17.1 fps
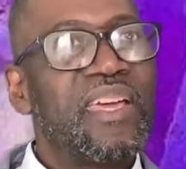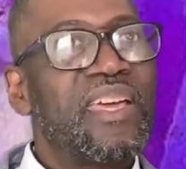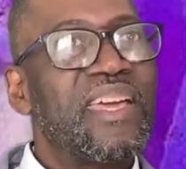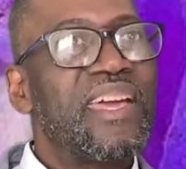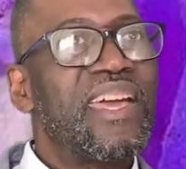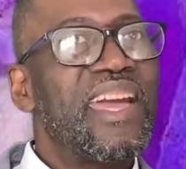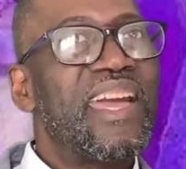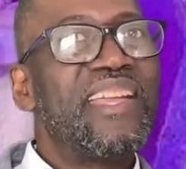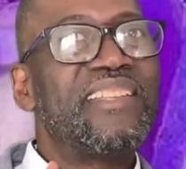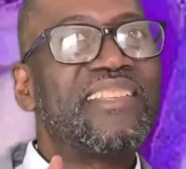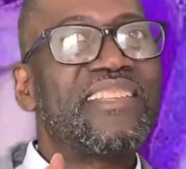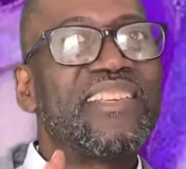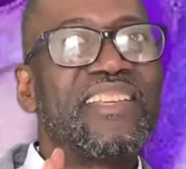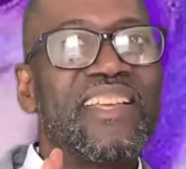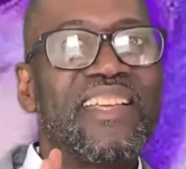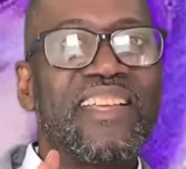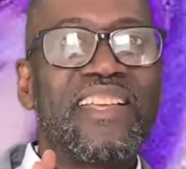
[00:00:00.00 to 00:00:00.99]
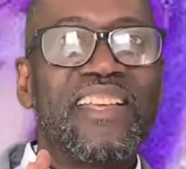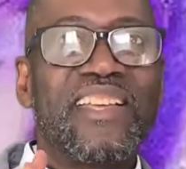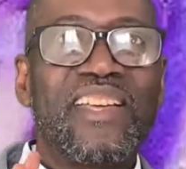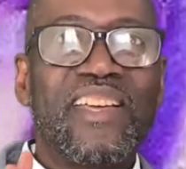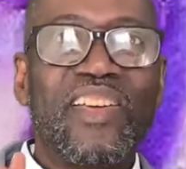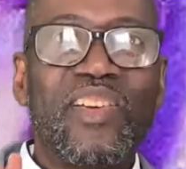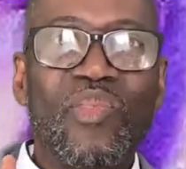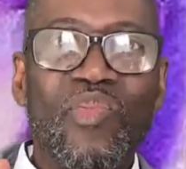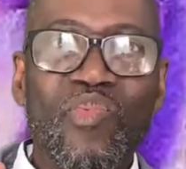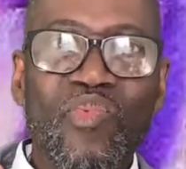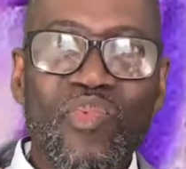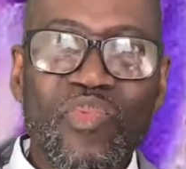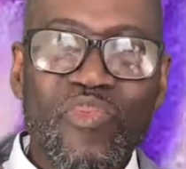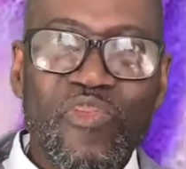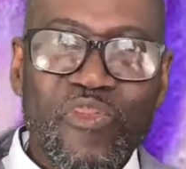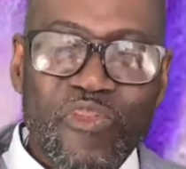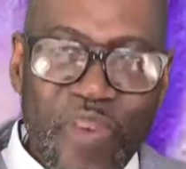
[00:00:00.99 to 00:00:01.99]
And
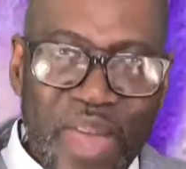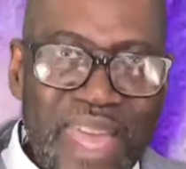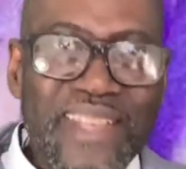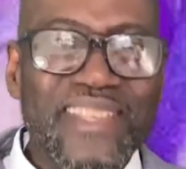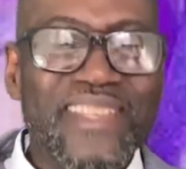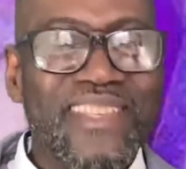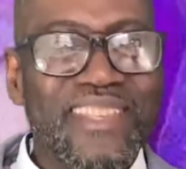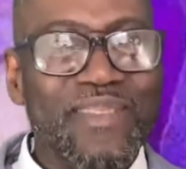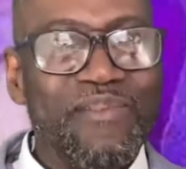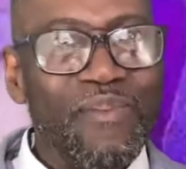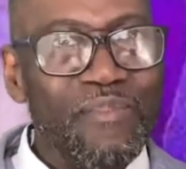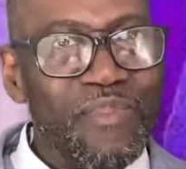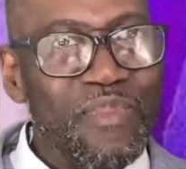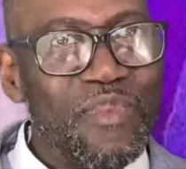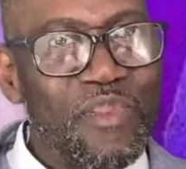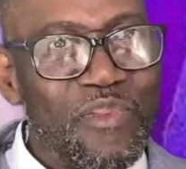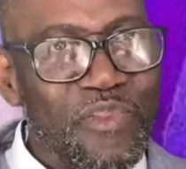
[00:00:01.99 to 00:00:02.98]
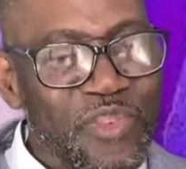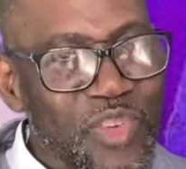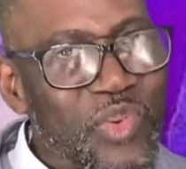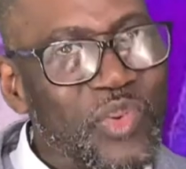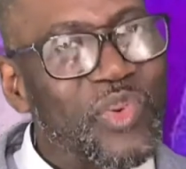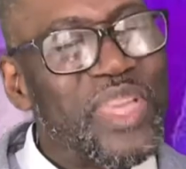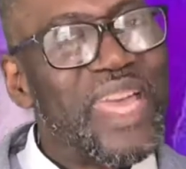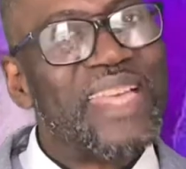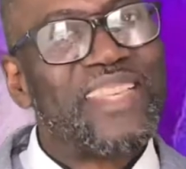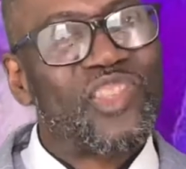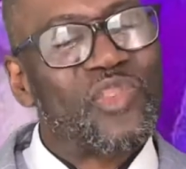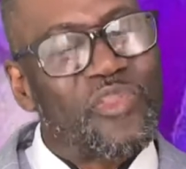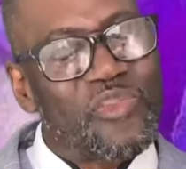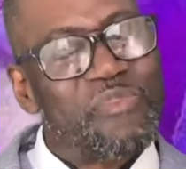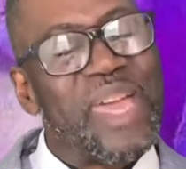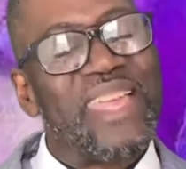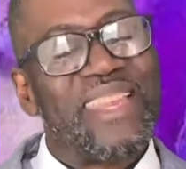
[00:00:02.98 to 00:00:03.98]
first few years of
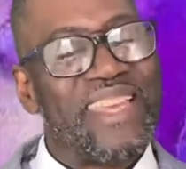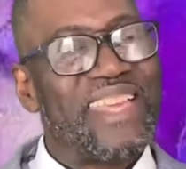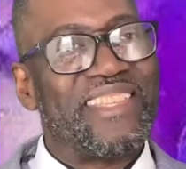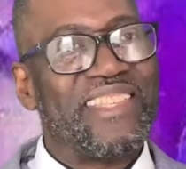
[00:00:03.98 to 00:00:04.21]
marriage,